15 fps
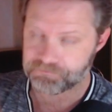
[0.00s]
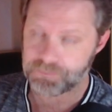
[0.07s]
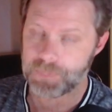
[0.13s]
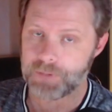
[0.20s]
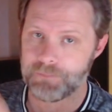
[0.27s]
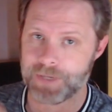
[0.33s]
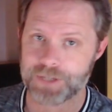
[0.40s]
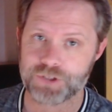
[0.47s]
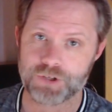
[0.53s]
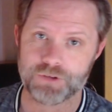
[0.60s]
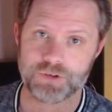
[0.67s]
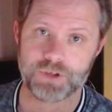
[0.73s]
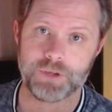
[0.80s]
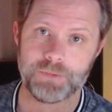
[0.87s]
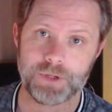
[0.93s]
make sure
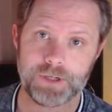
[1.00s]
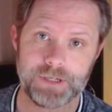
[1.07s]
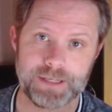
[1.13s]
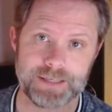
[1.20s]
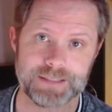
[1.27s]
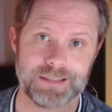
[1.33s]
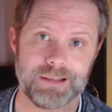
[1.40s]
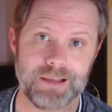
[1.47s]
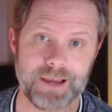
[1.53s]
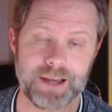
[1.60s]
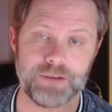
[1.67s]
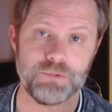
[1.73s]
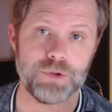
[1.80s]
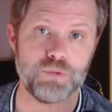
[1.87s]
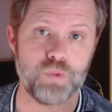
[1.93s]
the community is
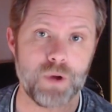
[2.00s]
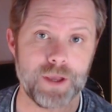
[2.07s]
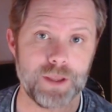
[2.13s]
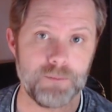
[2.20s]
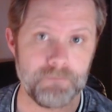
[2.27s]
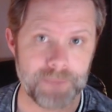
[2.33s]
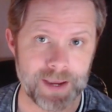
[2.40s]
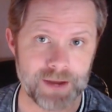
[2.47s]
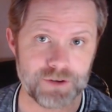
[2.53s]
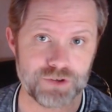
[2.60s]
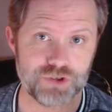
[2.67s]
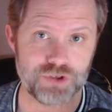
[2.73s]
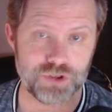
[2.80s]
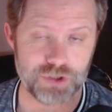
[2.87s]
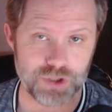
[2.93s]
aligned with what
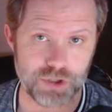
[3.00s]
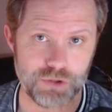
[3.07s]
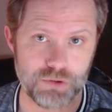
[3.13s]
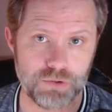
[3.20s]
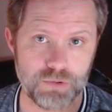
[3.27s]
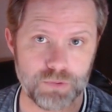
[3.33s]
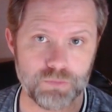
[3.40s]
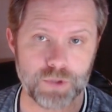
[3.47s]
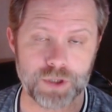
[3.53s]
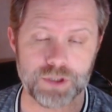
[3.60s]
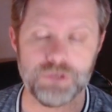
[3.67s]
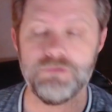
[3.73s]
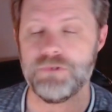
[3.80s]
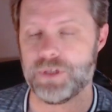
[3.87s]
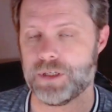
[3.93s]
matters to you and what
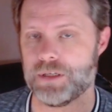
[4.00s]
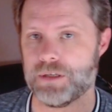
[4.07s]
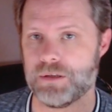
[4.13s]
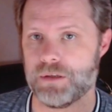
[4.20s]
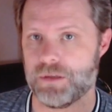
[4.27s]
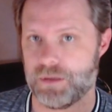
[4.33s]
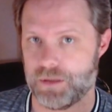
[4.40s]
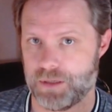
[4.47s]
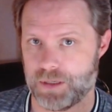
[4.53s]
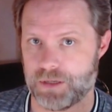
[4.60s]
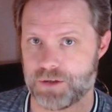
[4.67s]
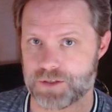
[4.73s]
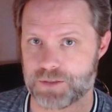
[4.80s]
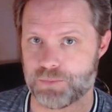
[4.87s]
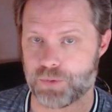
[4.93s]
you need
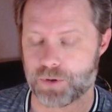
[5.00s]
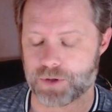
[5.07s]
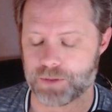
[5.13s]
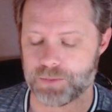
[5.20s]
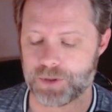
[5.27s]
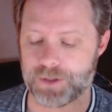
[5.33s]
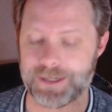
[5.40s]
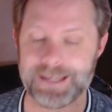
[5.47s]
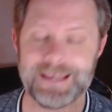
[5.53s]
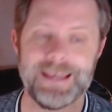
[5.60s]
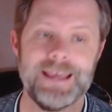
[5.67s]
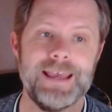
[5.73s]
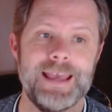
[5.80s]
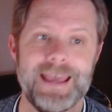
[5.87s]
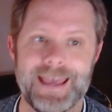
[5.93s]
in a support community.
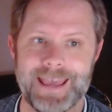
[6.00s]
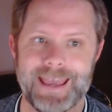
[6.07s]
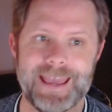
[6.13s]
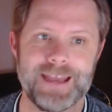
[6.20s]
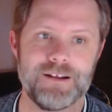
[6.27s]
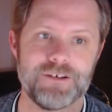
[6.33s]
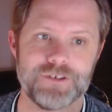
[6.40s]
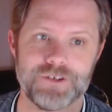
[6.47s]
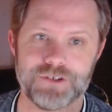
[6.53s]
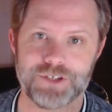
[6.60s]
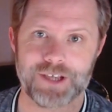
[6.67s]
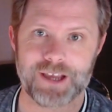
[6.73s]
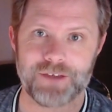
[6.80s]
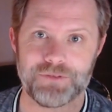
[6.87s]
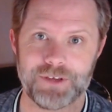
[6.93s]
And also
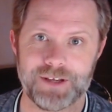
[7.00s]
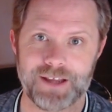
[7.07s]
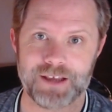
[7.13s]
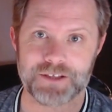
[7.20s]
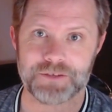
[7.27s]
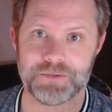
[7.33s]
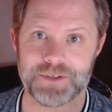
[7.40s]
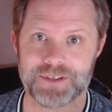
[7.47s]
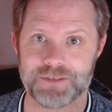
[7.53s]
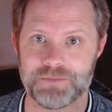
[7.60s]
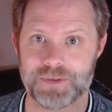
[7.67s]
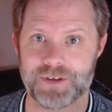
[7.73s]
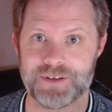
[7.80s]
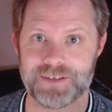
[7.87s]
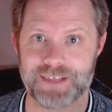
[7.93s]
check out the announcements
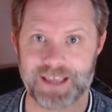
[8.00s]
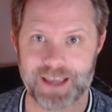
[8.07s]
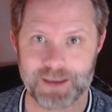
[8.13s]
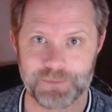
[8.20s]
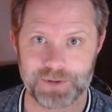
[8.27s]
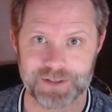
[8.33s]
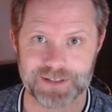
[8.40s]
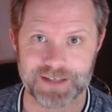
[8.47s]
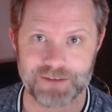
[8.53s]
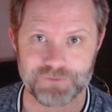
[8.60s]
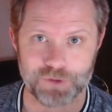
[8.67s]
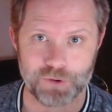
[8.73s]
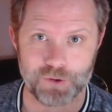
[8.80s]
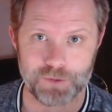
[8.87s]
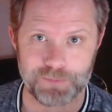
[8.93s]
because the Happiness
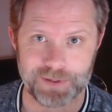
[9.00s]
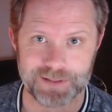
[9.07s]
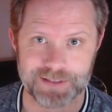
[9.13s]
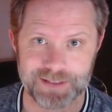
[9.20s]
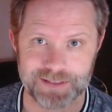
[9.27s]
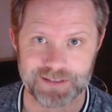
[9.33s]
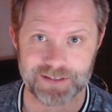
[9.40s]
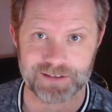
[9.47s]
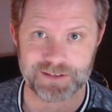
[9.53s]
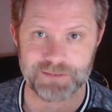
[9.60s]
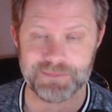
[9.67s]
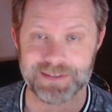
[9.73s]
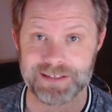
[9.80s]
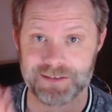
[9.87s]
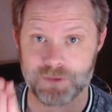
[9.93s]
After Codependency
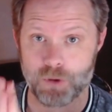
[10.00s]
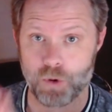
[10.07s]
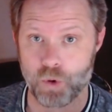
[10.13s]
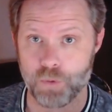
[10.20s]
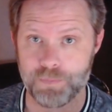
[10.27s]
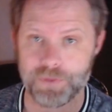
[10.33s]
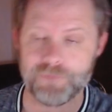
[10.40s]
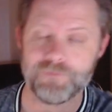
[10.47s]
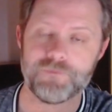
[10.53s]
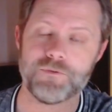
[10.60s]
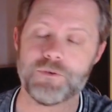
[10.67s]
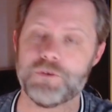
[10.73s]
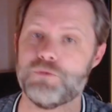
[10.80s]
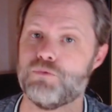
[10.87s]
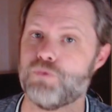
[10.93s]
System is open
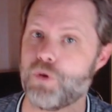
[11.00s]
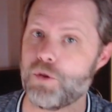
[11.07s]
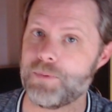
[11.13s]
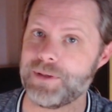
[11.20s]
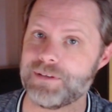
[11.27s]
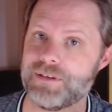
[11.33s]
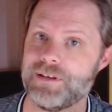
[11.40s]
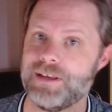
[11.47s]
for enrollment.